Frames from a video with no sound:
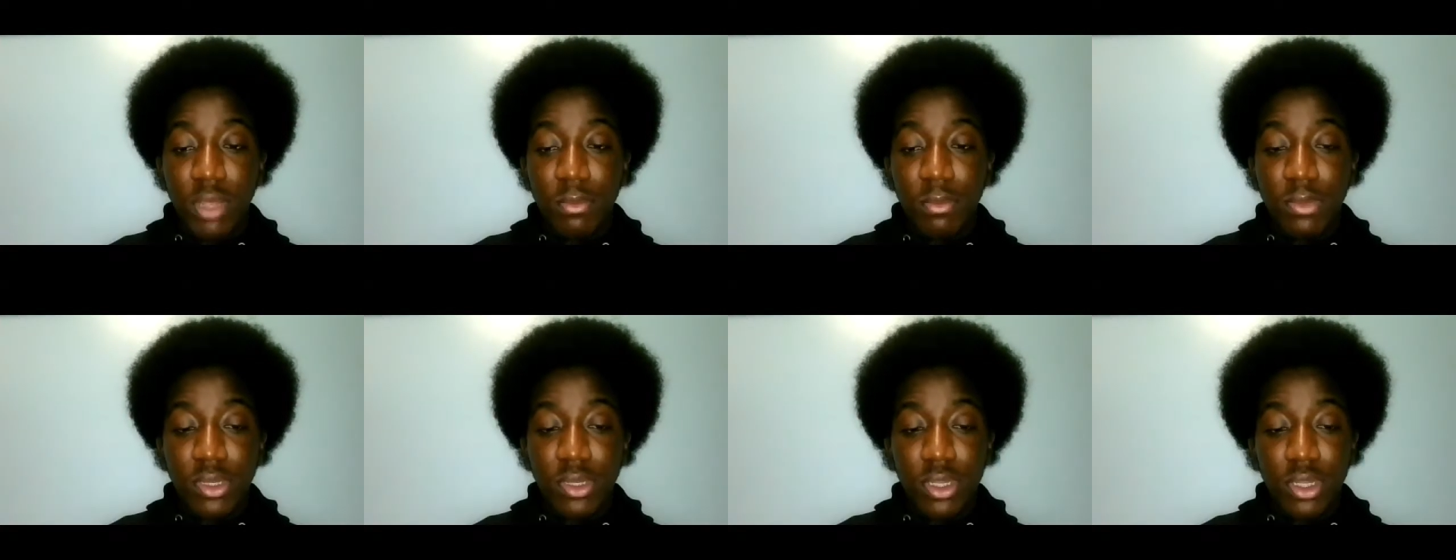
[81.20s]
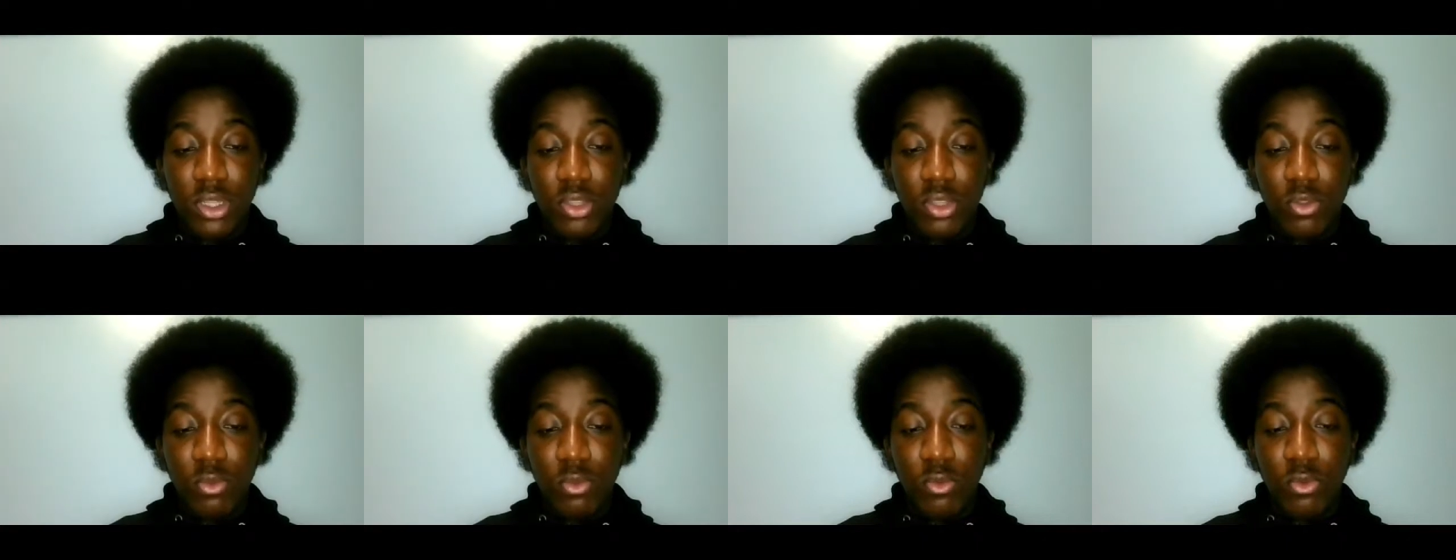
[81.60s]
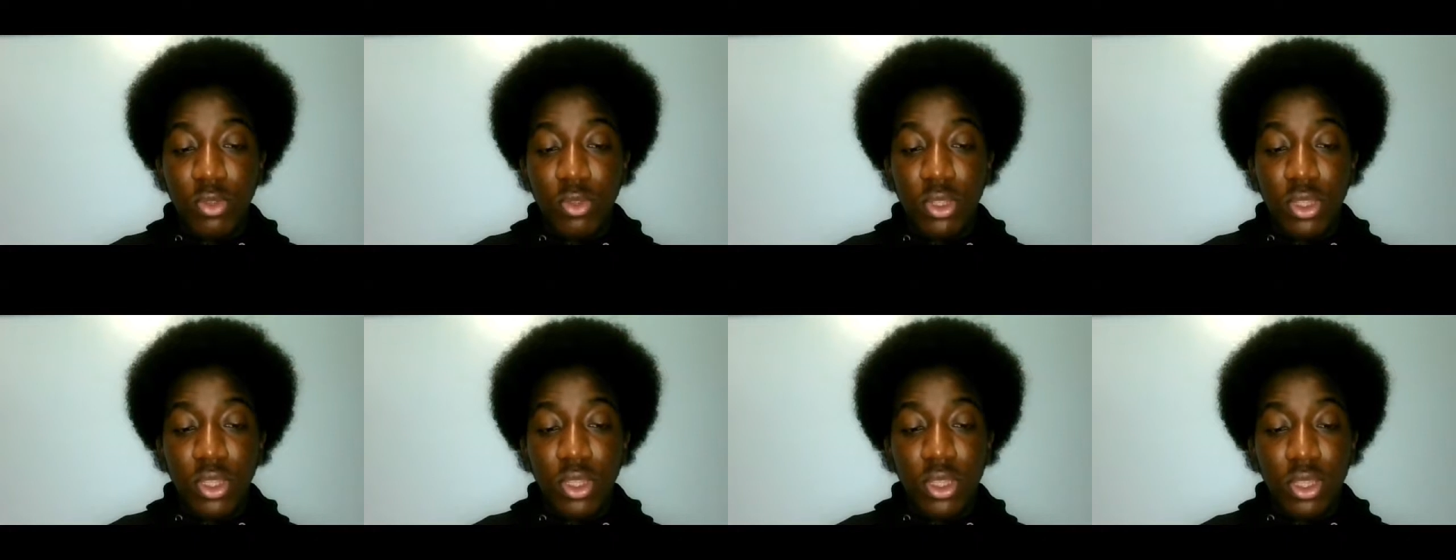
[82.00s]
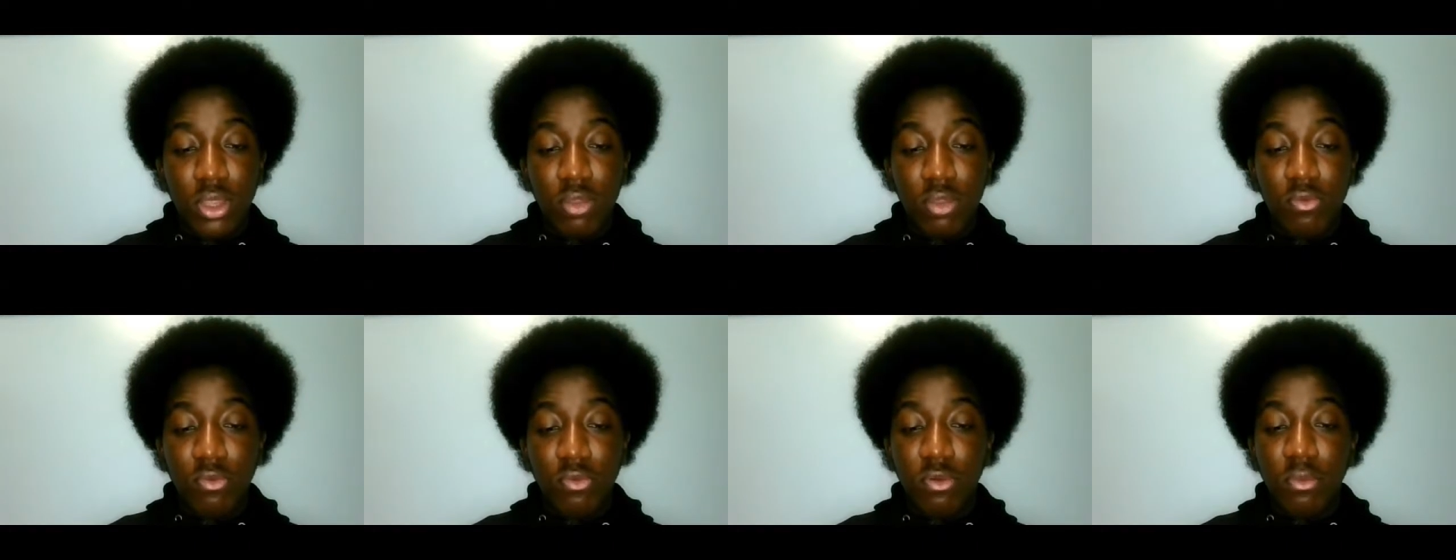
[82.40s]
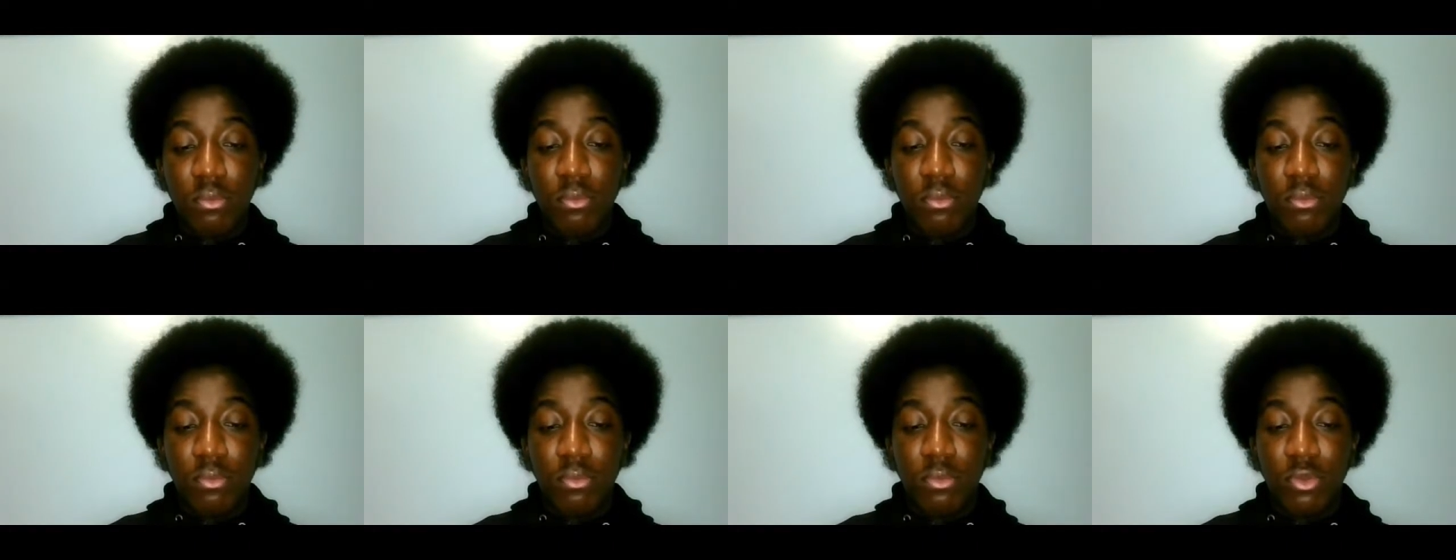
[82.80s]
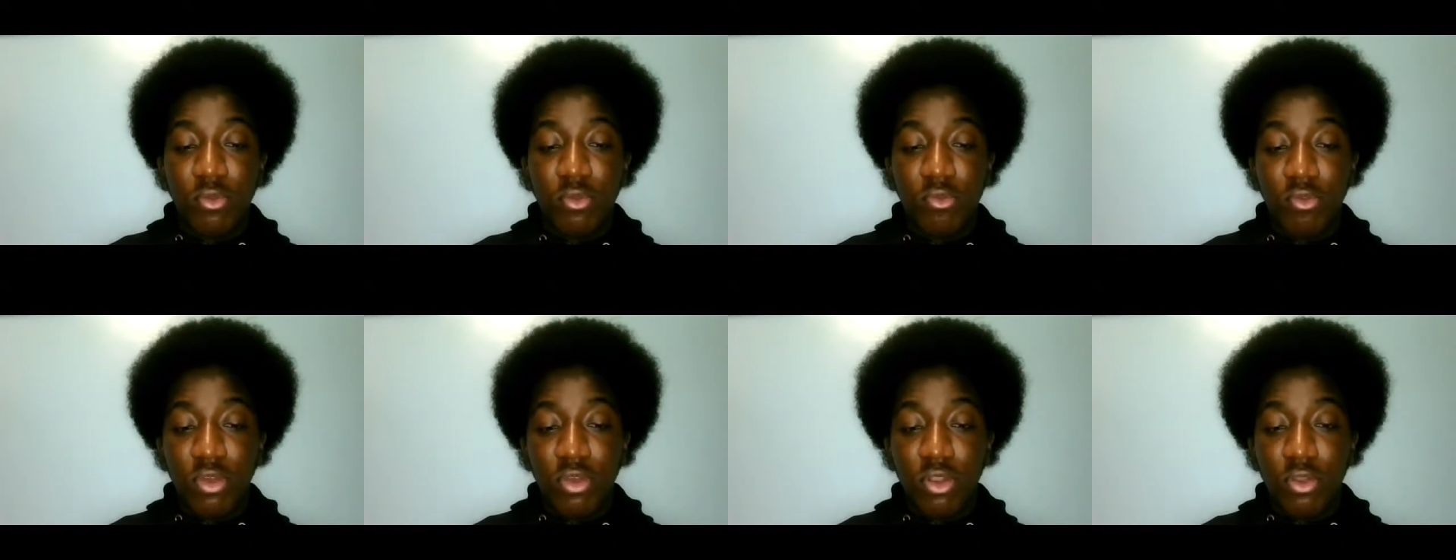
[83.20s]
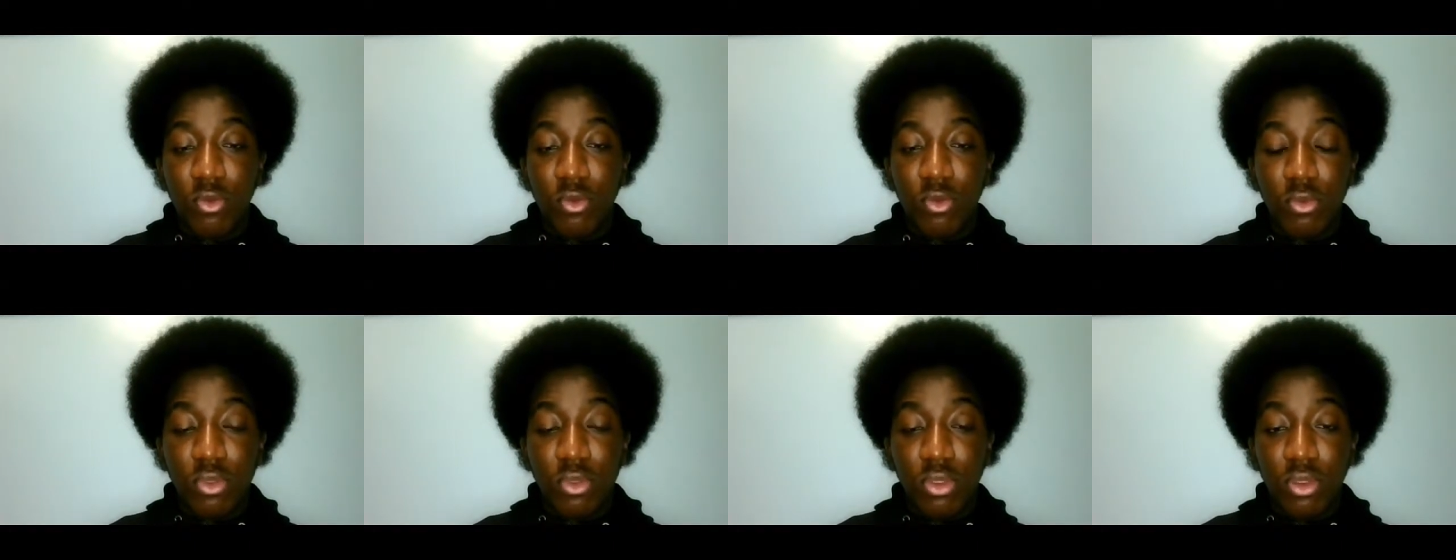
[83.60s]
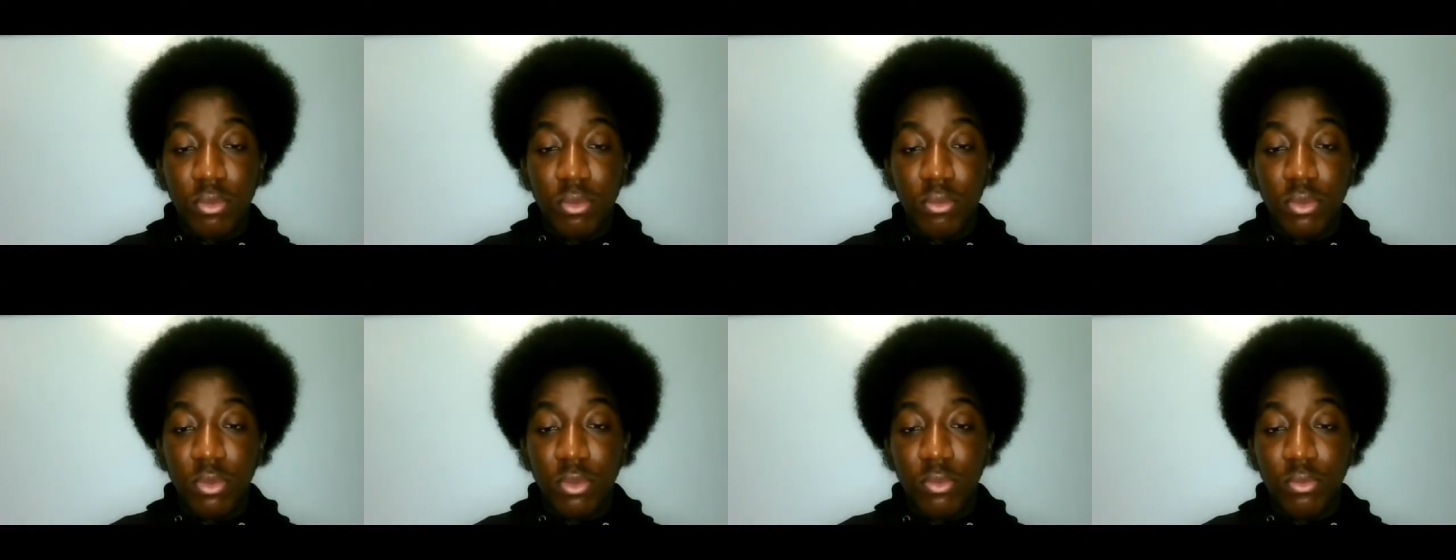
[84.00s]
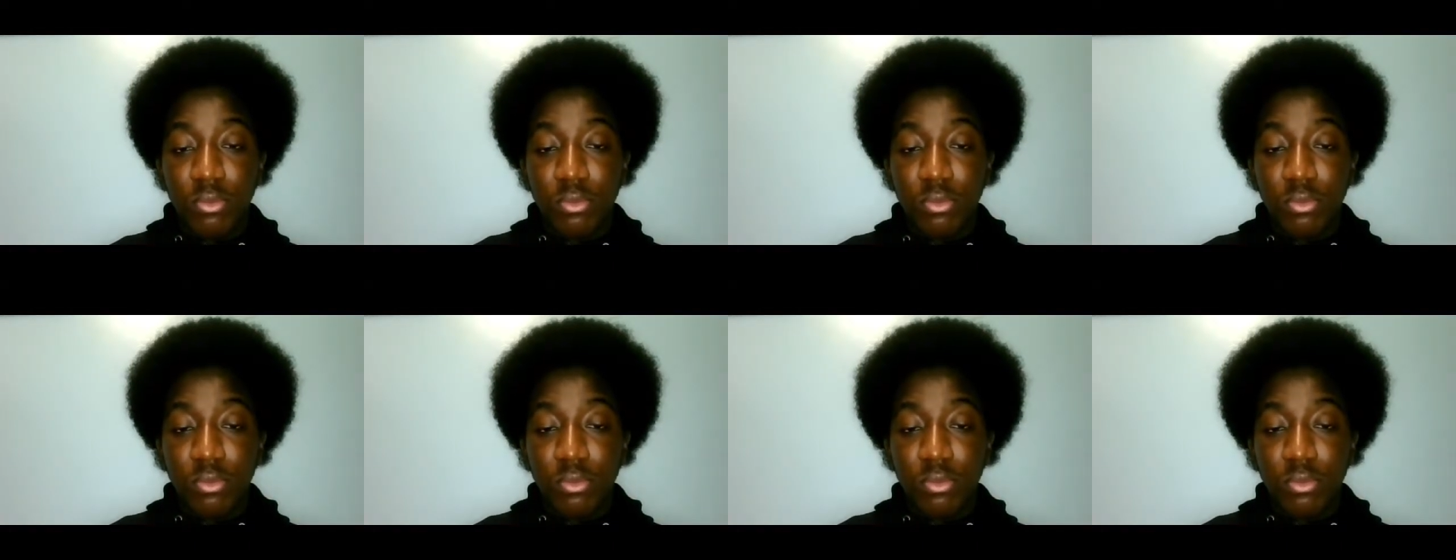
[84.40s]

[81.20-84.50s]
I'm telling you is from the Father who sent me.